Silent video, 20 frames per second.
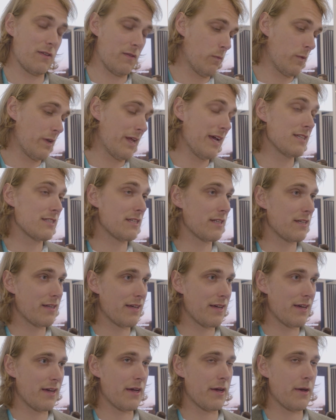lays in
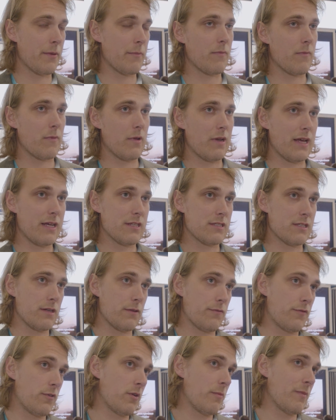the
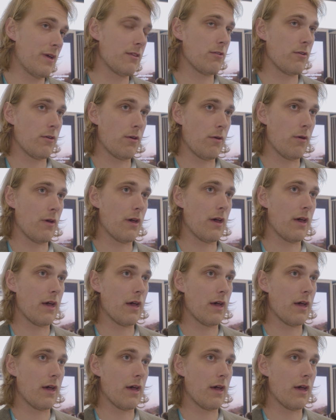fundamental